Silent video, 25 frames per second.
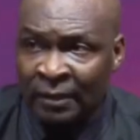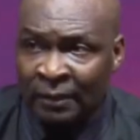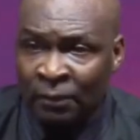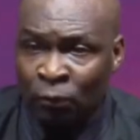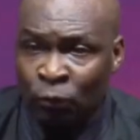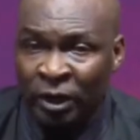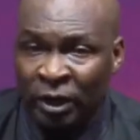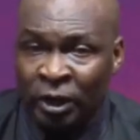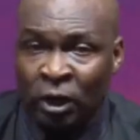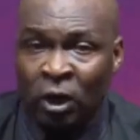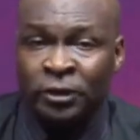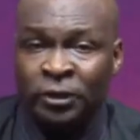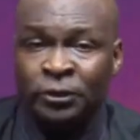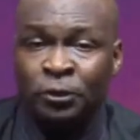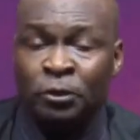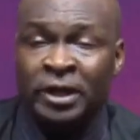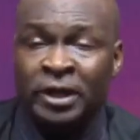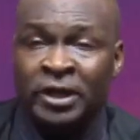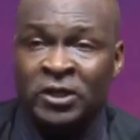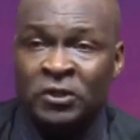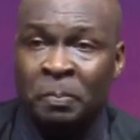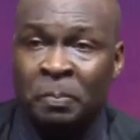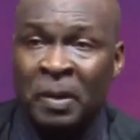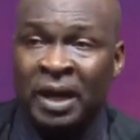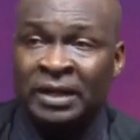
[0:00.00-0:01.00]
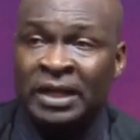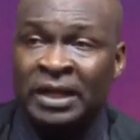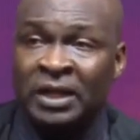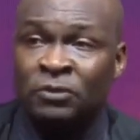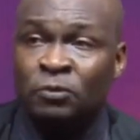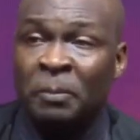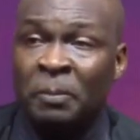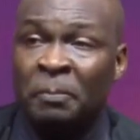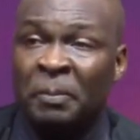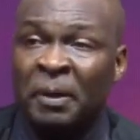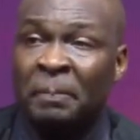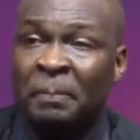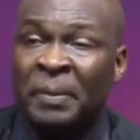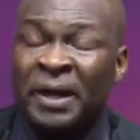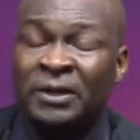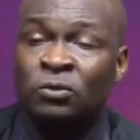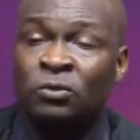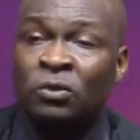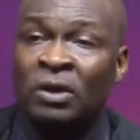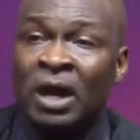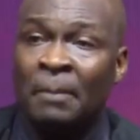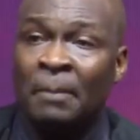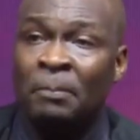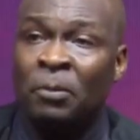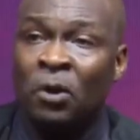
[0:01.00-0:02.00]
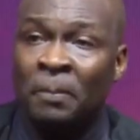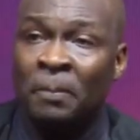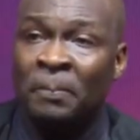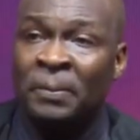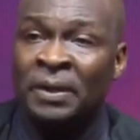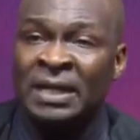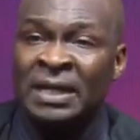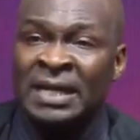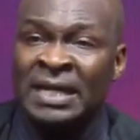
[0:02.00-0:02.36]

With all due respect, as we prepare to wrap up,